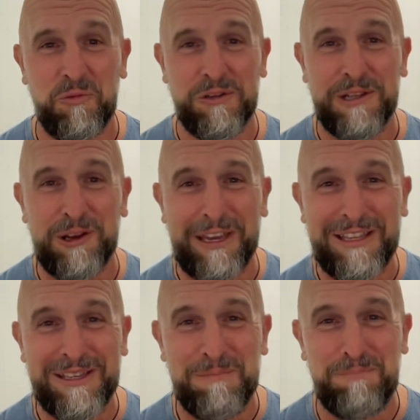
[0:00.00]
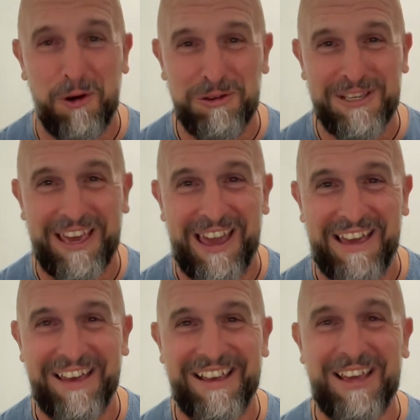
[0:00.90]
was looking to box
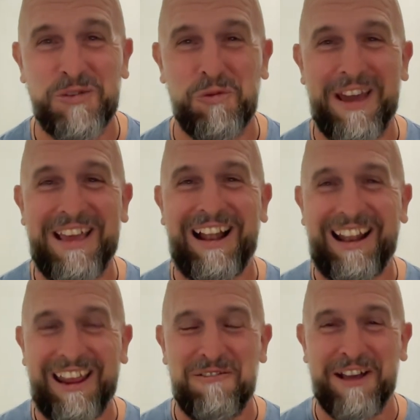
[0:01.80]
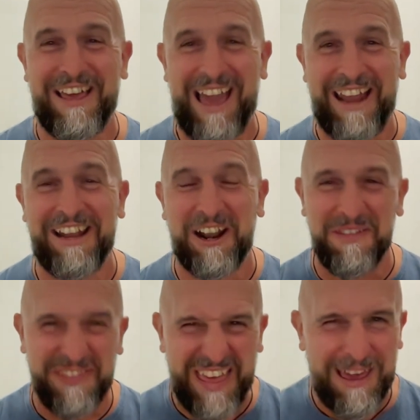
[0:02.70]
kick his way clear again. And
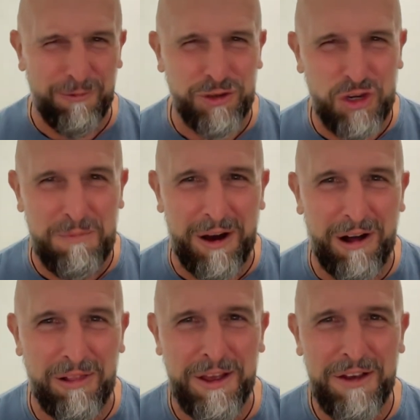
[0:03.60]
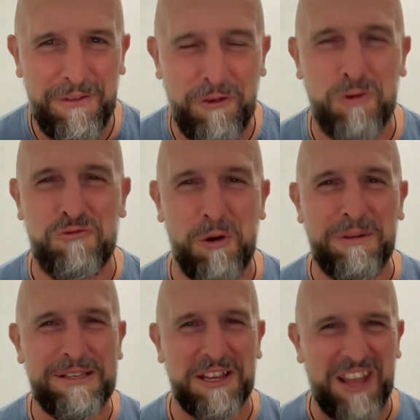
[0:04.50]
I think it was Jamal Ford
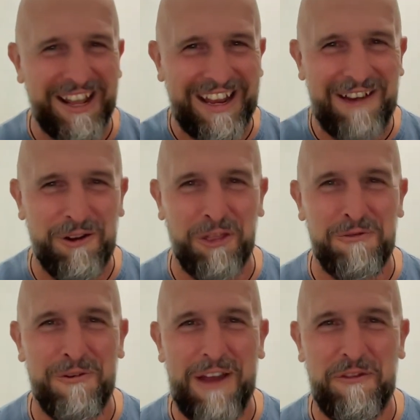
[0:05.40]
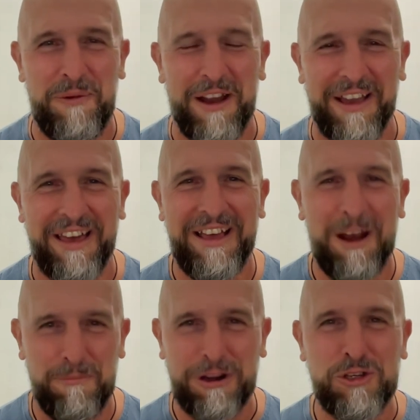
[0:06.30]
Robinson. You can hear it on the ref mic.
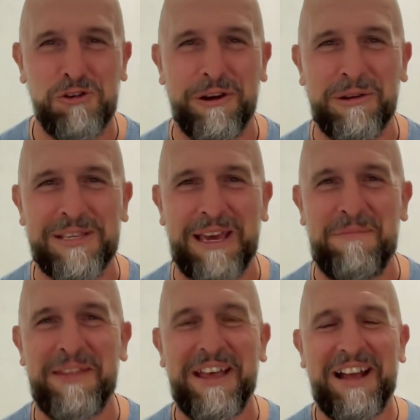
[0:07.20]
I'm pretty sure it was him.